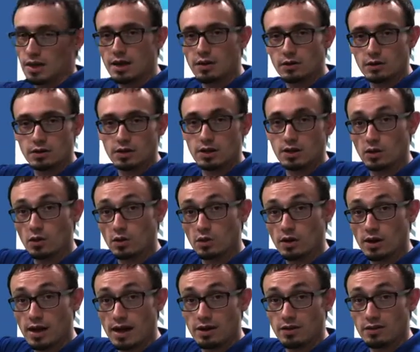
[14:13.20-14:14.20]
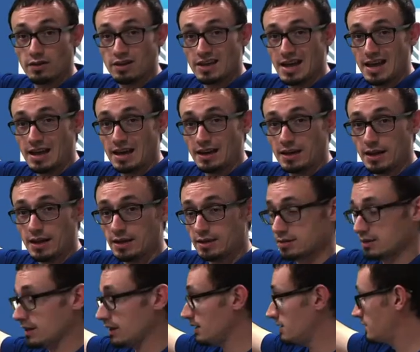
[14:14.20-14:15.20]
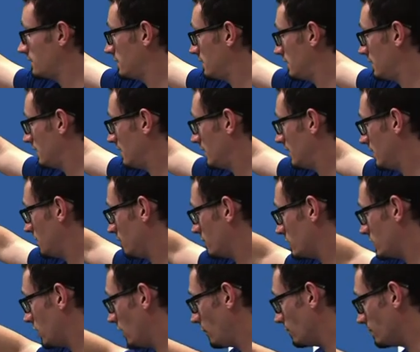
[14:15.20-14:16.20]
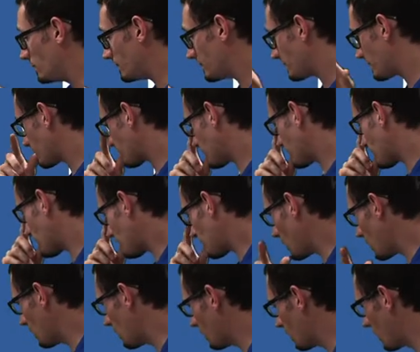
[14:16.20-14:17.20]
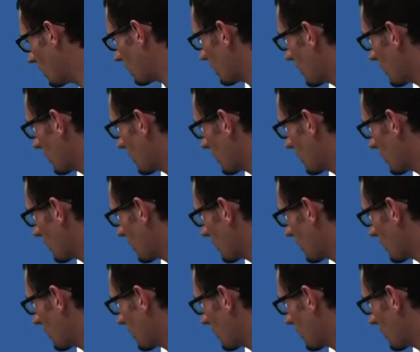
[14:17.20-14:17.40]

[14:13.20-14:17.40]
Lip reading: it to go out of the attic access. So what I'm going